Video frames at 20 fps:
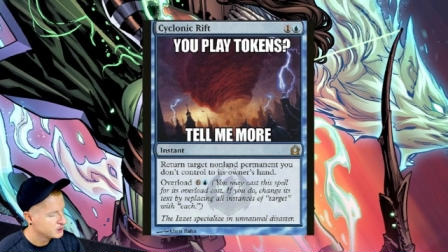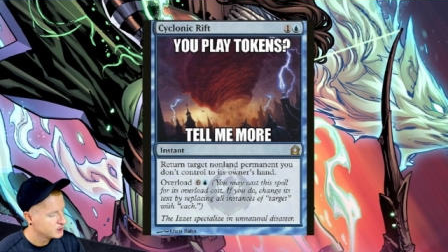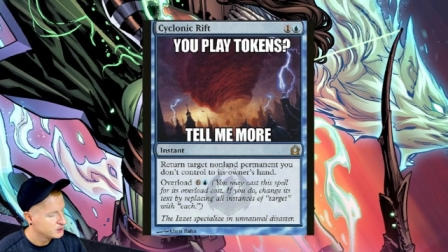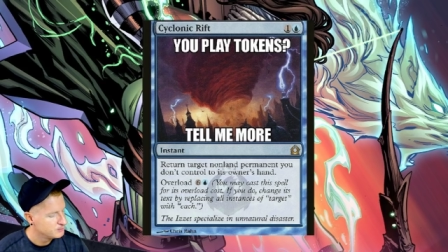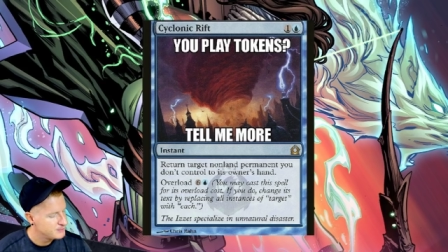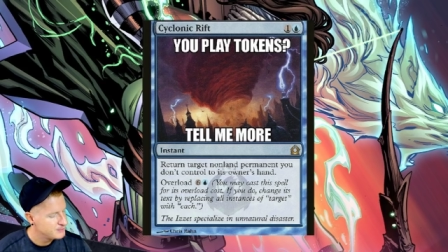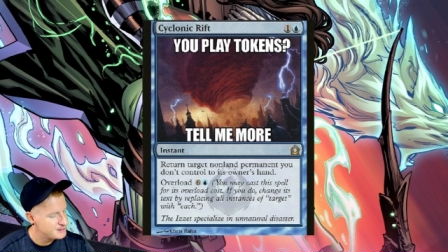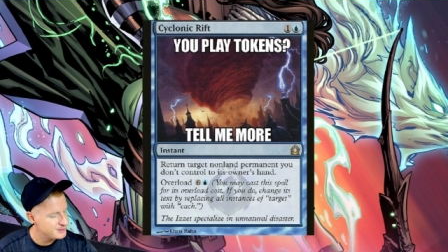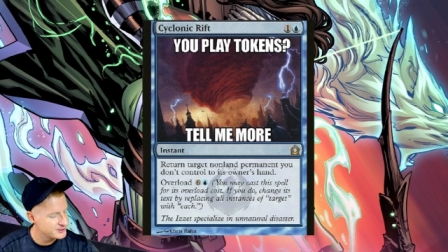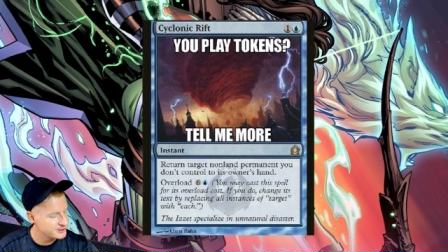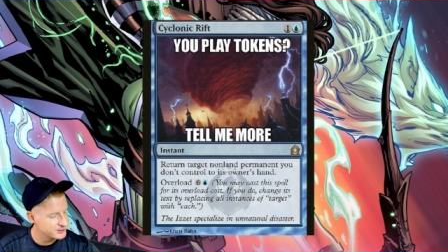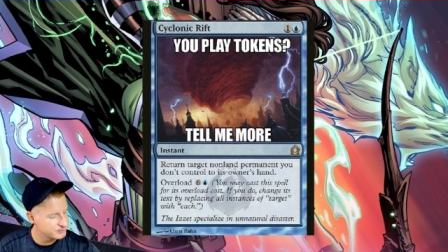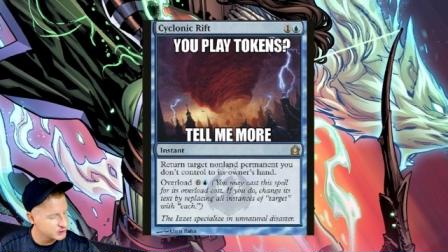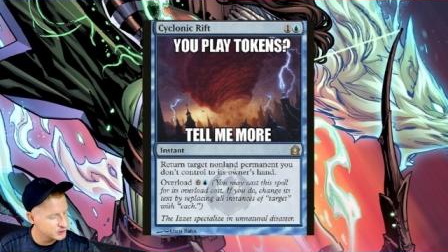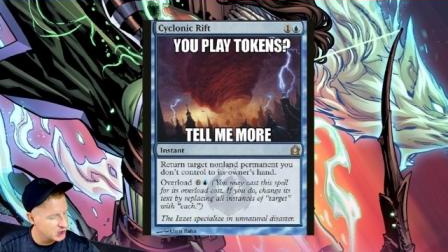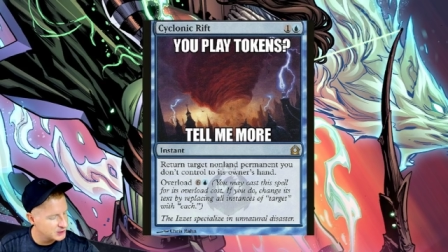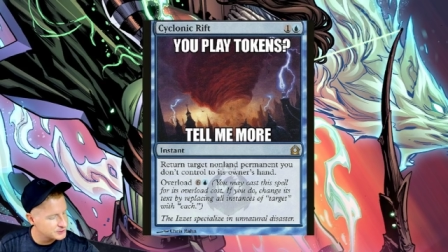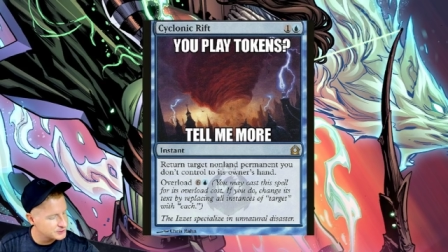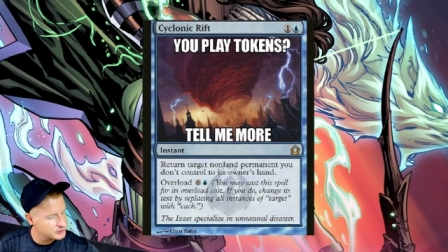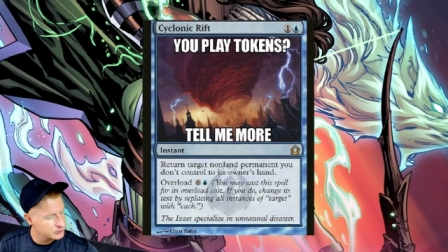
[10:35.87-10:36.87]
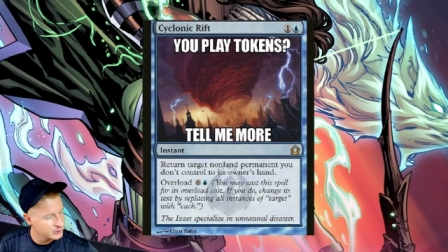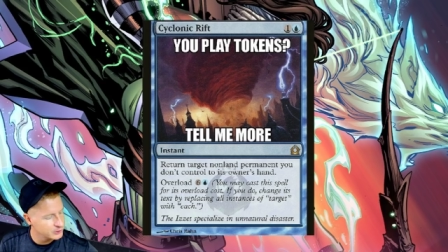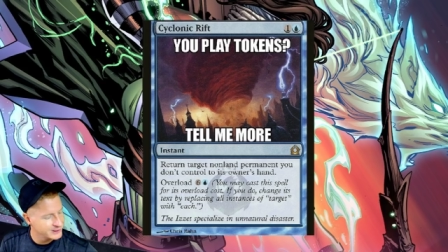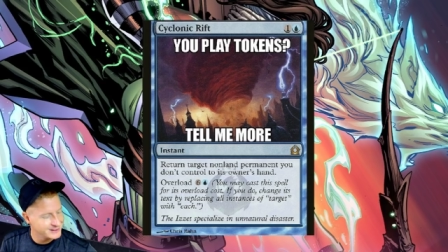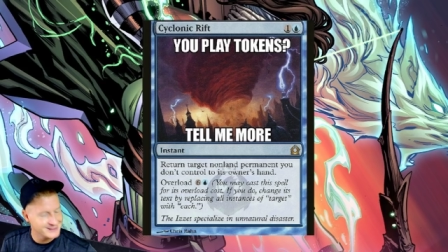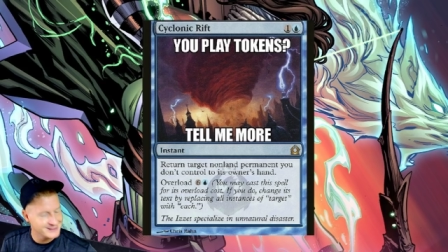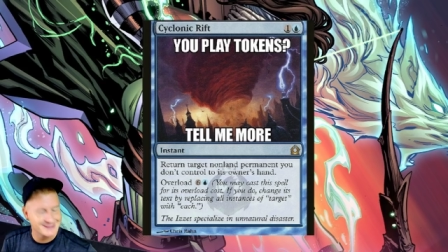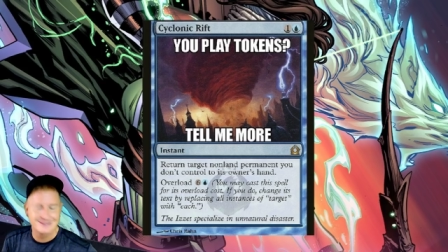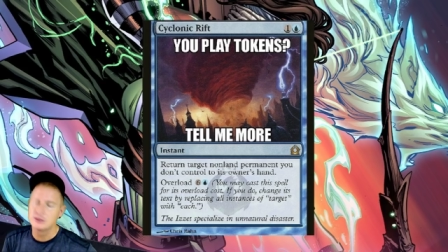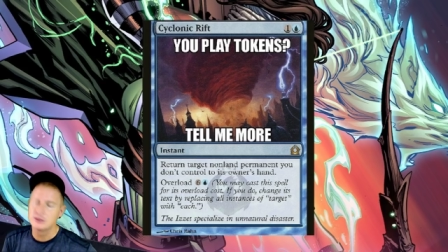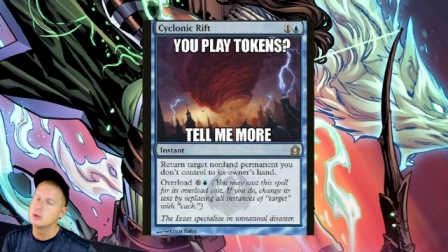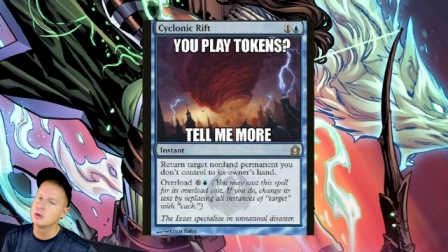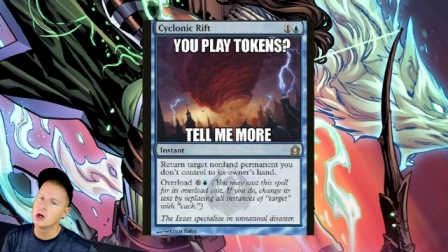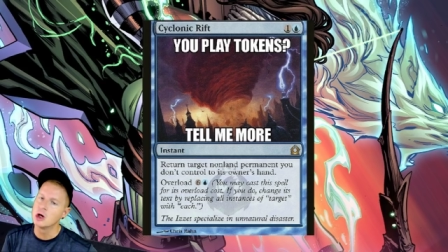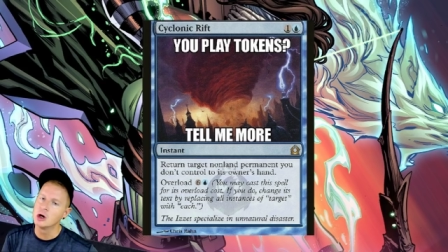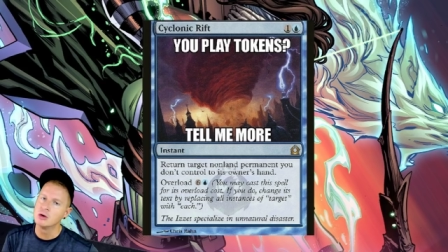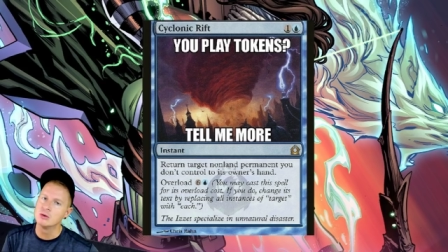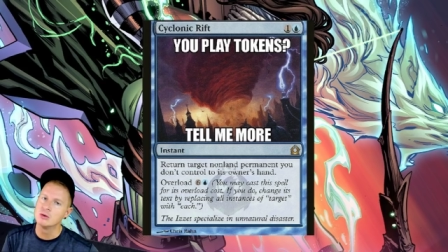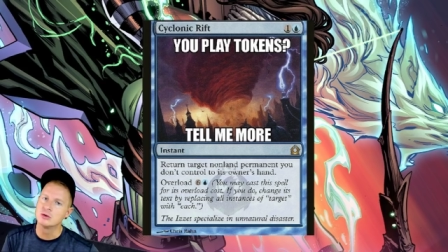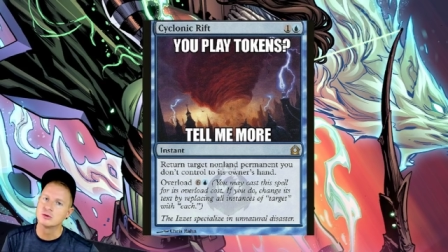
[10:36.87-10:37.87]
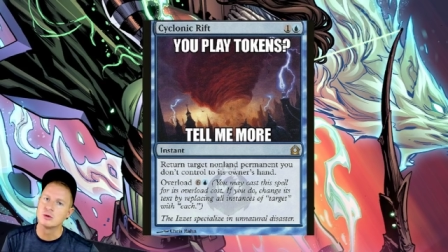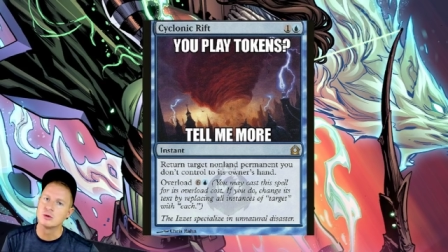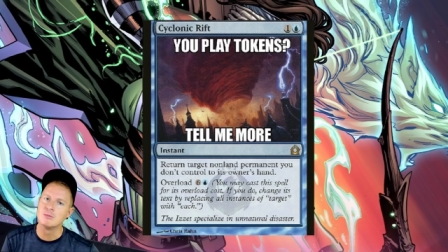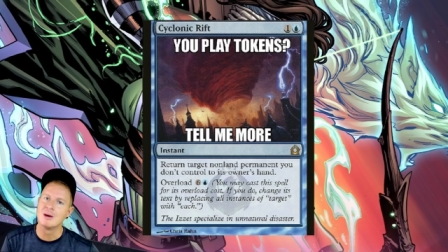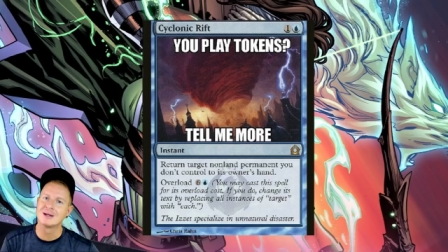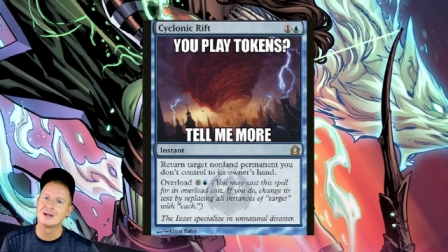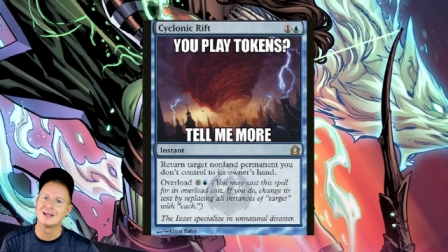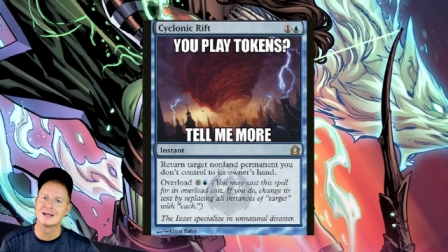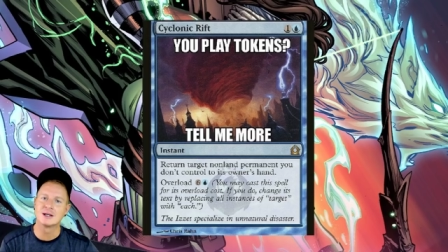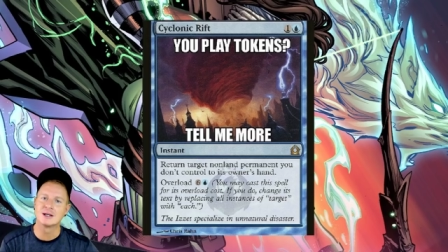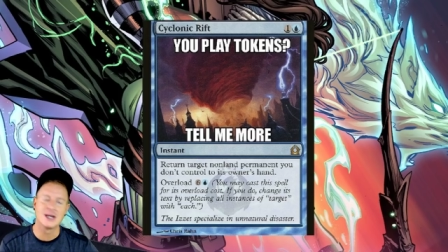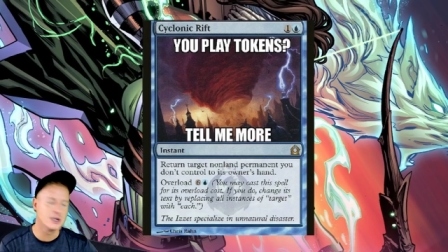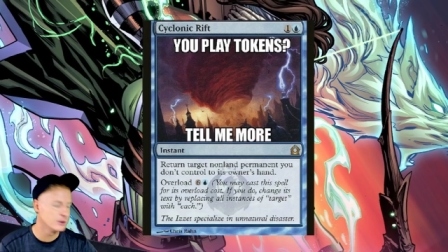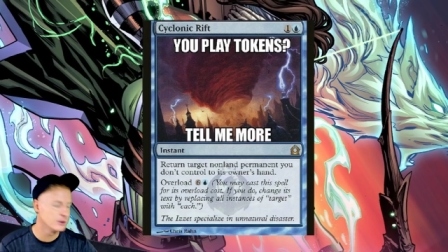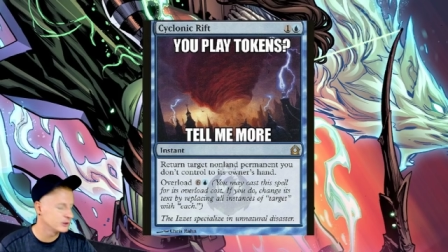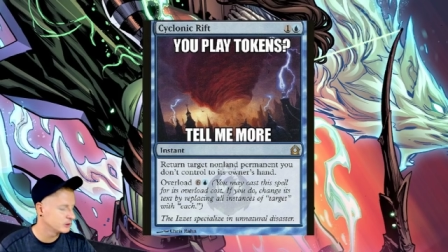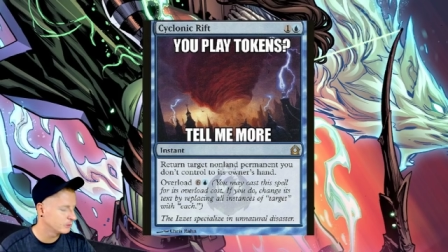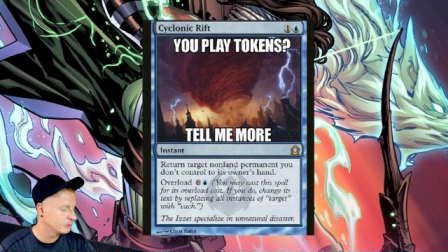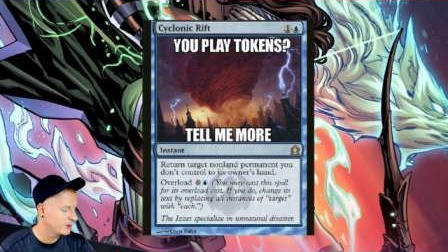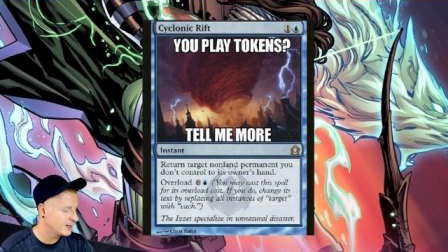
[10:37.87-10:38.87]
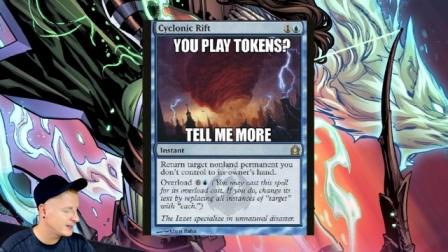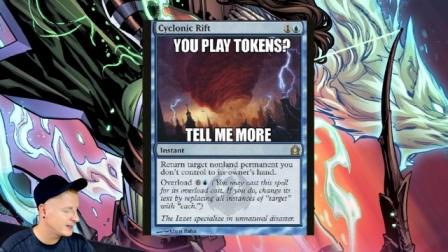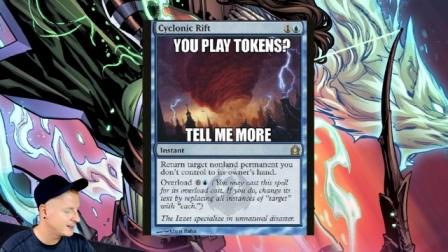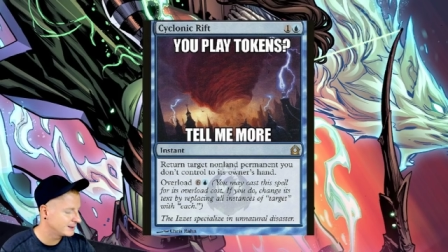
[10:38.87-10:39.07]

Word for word: Maybe some cut screens. Who knows? We might get carried away.